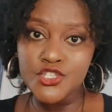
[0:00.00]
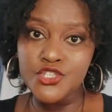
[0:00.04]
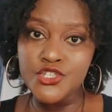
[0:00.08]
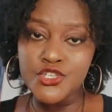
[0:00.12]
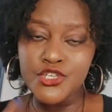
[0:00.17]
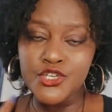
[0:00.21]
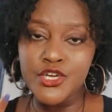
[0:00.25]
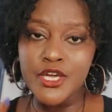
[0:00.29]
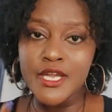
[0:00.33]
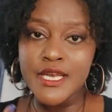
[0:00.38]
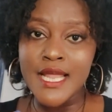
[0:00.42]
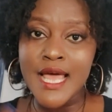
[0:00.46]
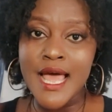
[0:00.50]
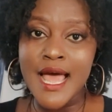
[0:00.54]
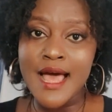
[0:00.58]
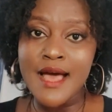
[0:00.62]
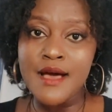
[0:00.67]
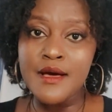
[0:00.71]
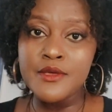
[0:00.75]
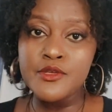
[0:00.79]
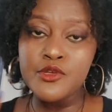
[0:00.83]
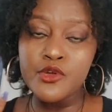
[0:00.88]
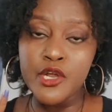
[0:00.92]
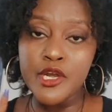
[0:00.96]

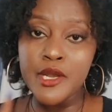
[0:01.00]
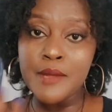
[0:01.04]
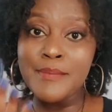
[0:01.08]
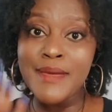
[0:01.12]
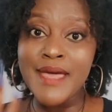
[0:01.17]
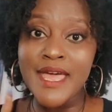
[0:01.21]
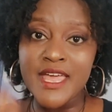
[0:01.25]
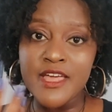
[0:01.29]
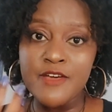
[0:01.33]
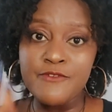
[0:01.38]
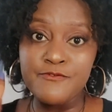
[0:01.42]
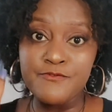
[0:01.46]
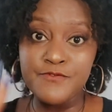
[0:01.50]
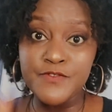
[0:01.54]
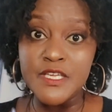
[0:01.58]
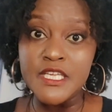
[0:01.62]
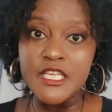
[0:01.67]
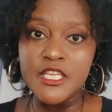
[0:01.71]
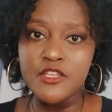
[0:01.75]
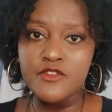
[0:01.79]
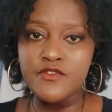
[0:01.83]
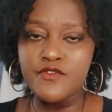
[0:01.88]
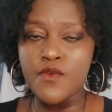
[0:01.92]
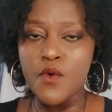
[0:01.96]
You're gonna pay a
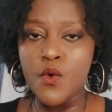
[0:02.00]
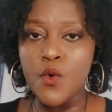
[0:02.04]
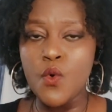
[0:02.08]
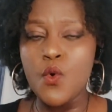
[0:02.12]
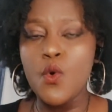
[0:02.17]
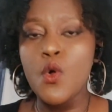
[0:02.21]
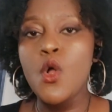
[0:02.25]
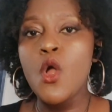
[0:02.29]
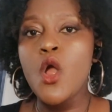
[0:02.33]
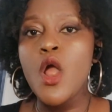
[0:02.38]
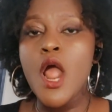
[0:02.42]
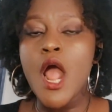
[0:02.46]
fee for